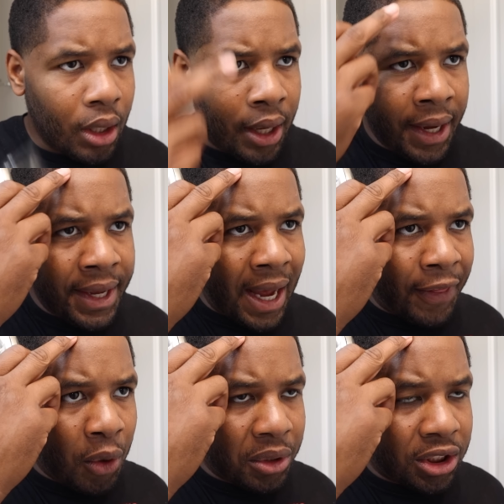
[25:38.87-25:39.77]
Again, I
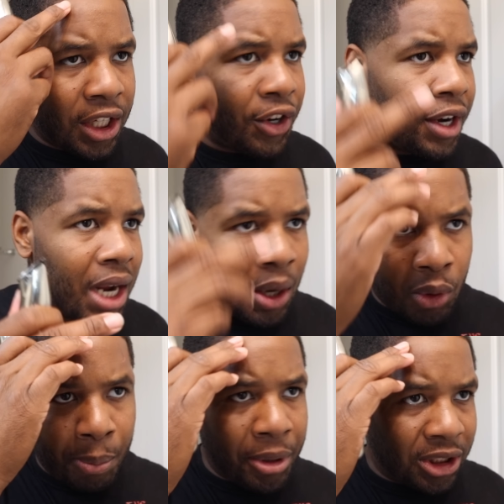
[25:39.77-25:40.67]
know it's thinner here. I
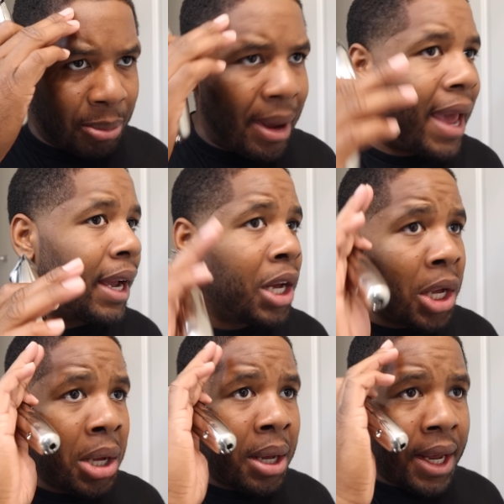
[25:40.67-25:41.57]
want to push it back,
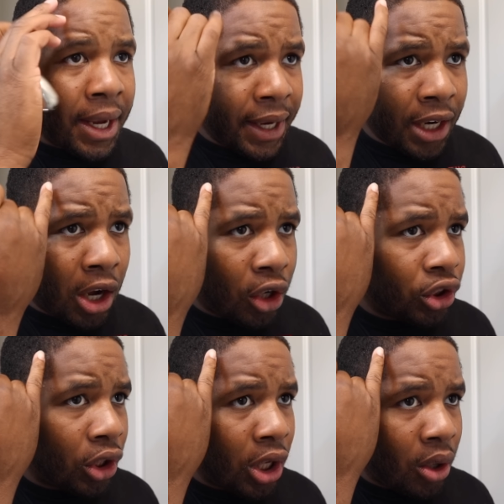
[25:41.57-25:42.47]
and I
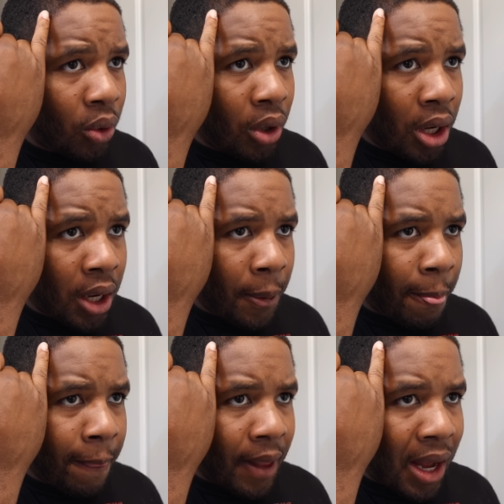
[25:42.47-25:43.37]
also know
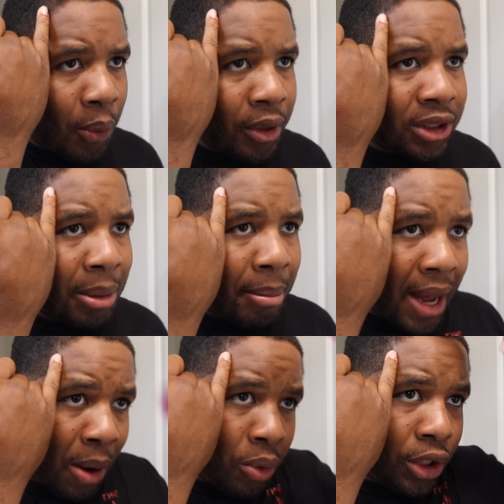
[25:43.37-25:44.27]
I
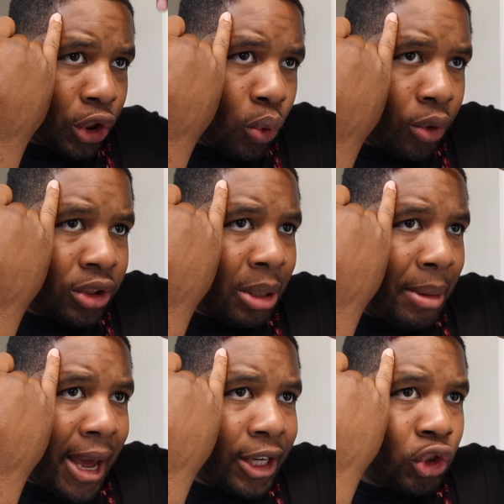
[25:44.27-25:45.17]
want these corners to
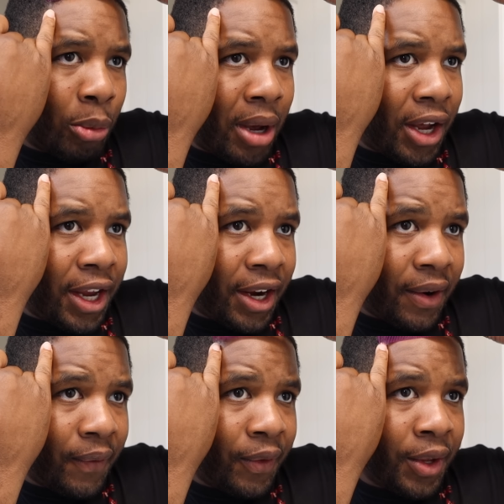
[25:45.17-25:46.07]
match. So about here,
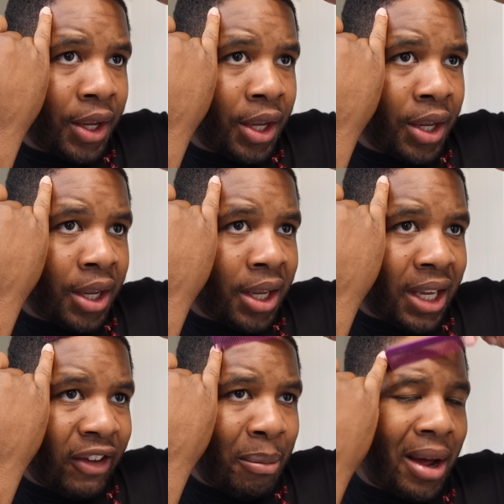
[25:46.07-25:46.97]

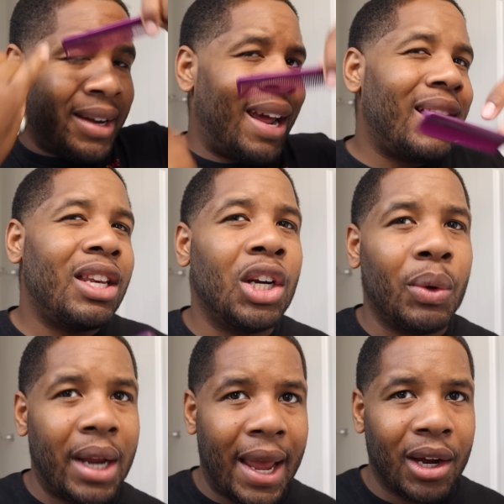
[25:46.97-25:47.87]
give about a
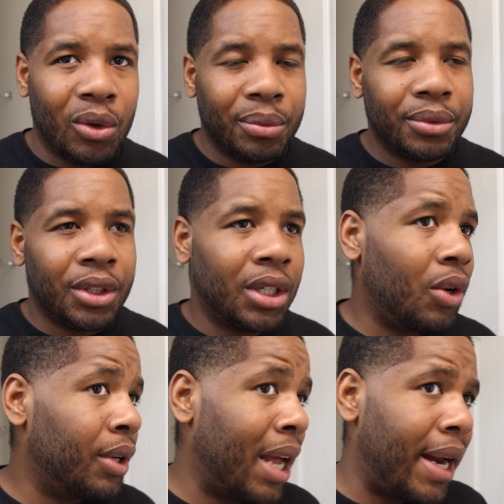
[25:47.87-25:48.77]
90-degree angle. You know,
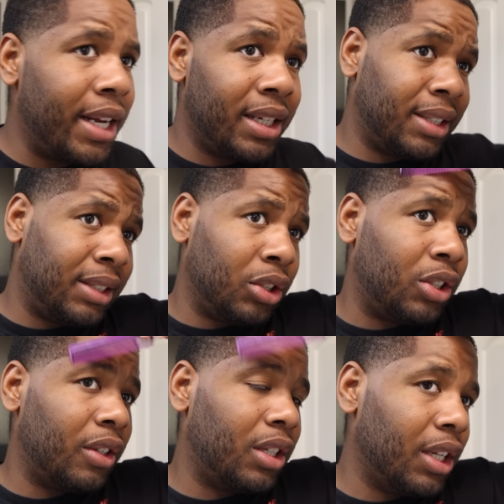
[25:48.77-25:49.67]
90
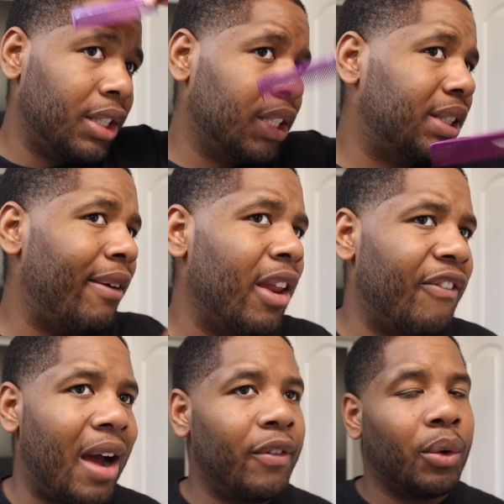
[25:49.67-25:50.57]
to
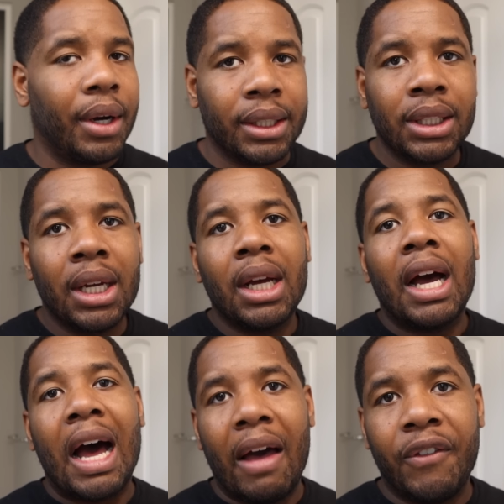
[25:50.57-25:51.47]
75 degrees.
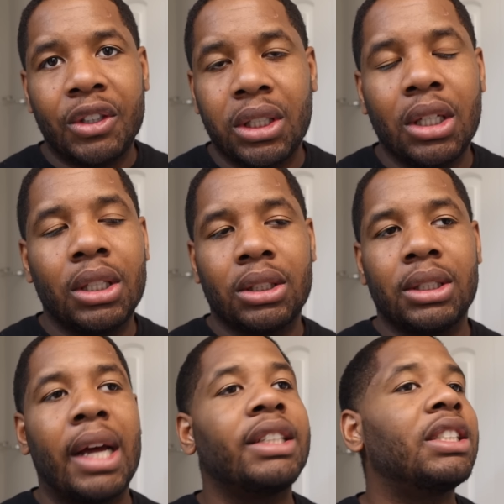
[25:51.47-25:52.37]
Obviously, this is
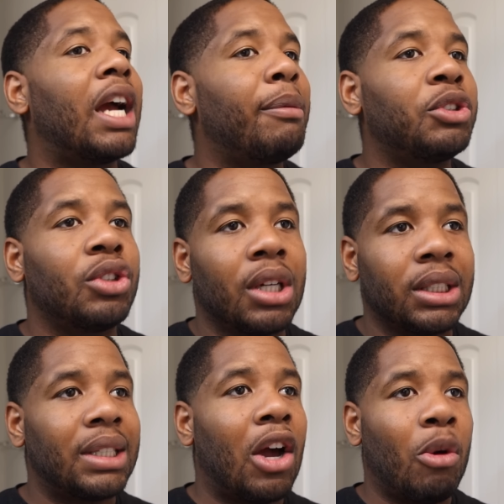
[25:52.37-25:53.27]
not geometry, and
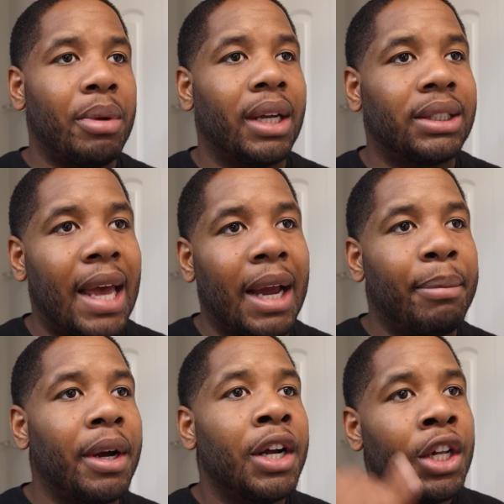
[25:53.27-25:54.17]
it's not going to be exact,
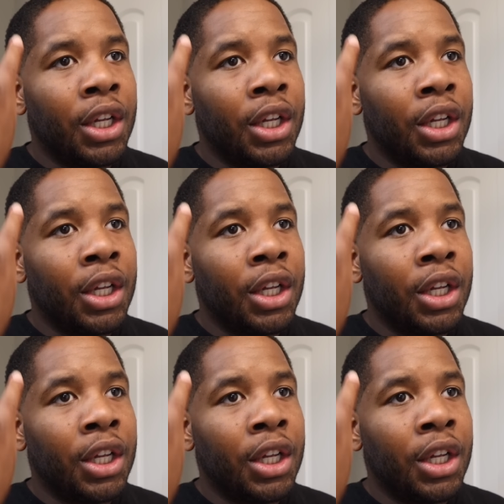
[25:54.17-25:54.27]
but